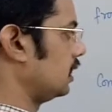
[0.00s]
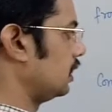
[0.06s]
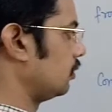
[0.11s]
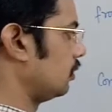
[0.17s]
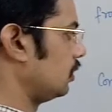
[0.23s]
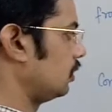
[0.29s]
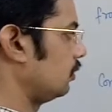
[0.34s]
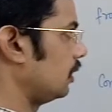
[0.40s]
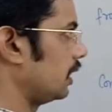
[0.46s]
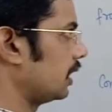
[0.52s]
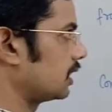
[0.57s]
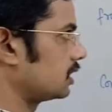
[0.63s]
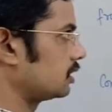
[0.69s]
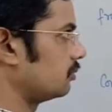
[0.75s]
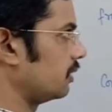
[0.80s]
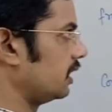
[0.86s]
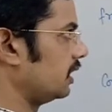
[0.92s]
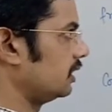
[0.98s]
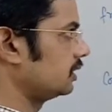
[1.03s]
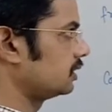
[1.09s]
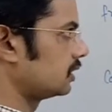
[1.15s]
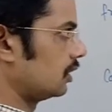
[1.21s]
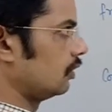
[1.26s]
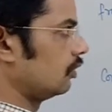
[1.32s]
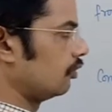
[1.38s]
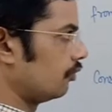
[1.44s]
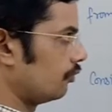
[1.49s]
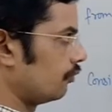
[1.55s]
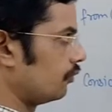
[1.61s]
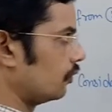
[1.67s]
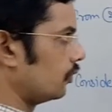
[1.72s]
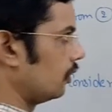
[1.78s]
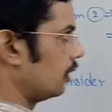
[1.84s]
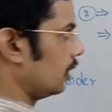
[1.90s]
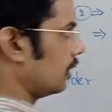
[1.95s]
equal to x minus
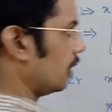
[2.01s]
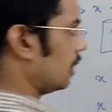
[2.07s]
4,